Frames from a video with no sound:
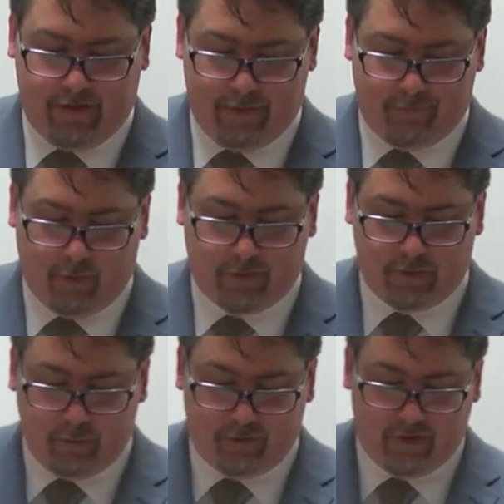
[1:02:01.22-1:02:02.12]
theme for
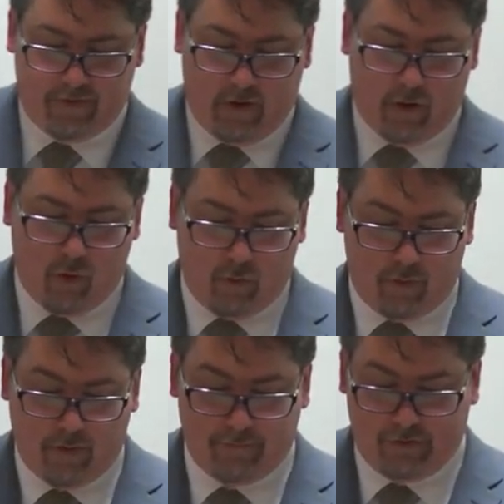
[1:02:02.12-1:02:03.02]
inclusion in their
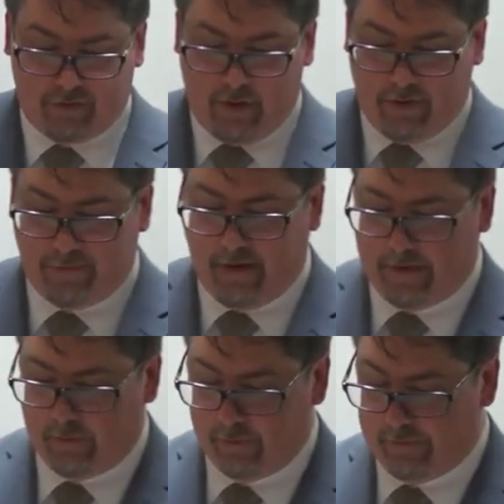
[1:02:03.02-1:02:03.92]
own visionary
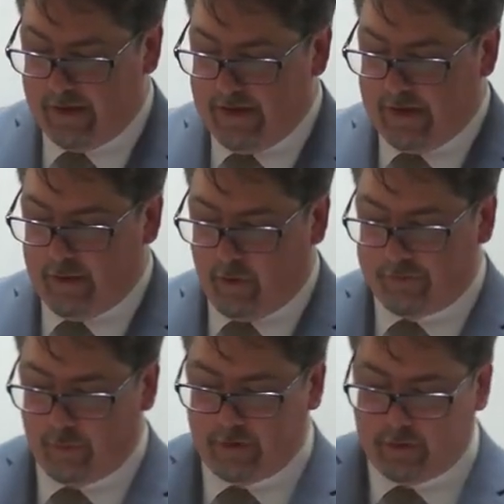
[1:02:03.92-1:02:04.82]
cycles and
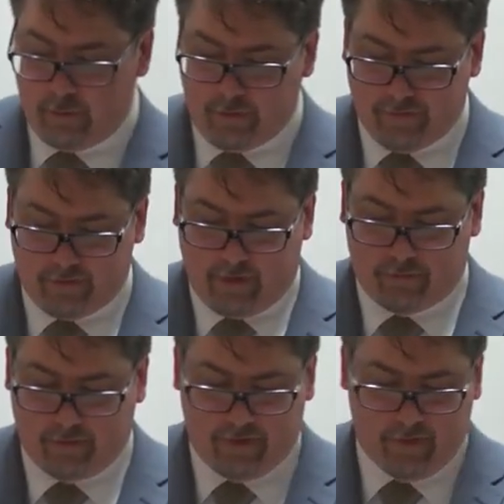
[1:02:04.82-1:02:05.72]
also included the
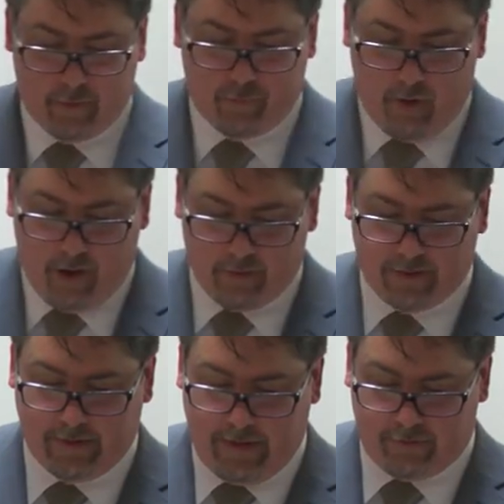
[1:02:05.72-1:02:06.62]
Tantra in their broader
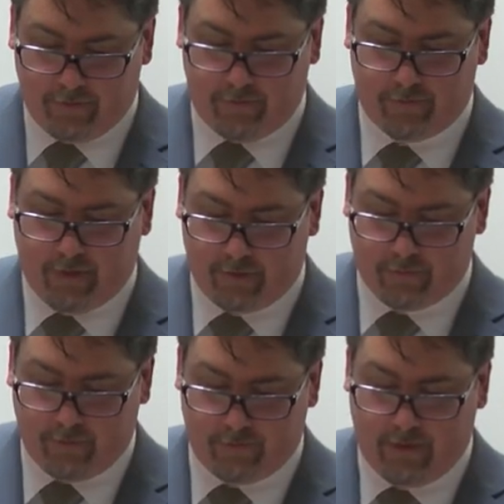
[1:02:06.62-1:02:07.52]
collections of
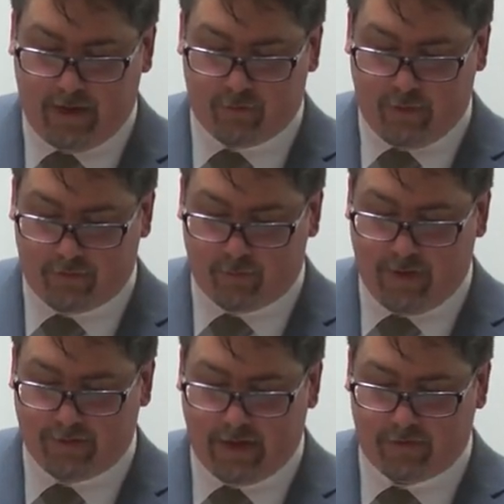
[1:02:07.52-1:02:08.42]
Tantras and treasure
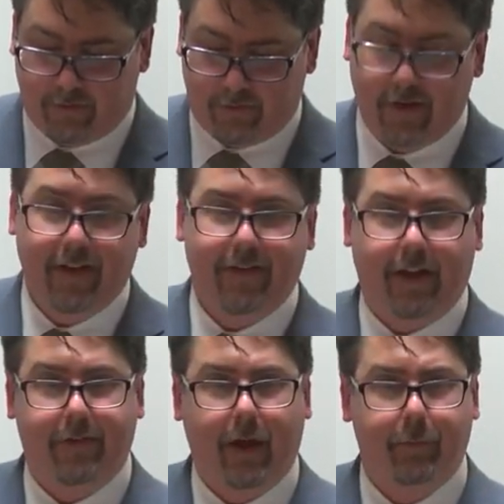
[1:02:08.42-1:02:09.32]
revelations.
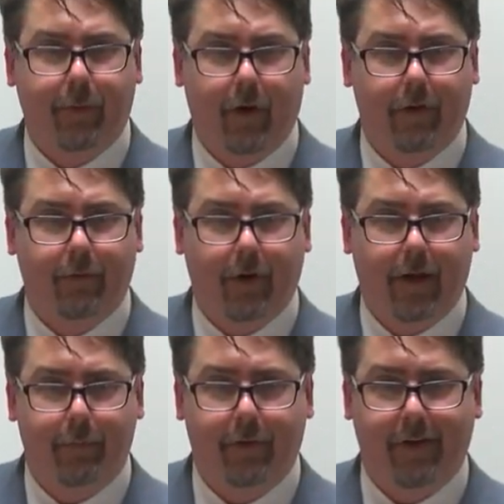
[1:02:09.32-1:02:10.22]
That's not part of what
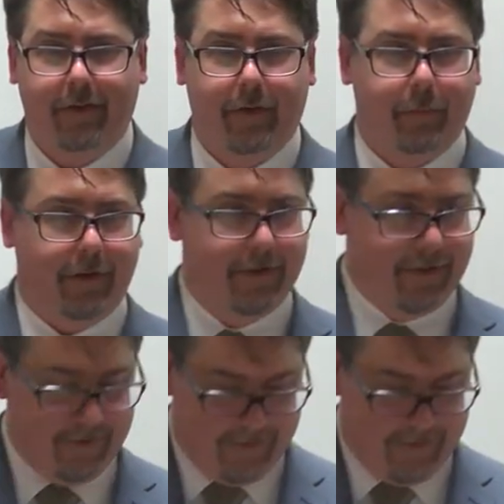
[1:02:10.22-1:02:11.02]
I presented, but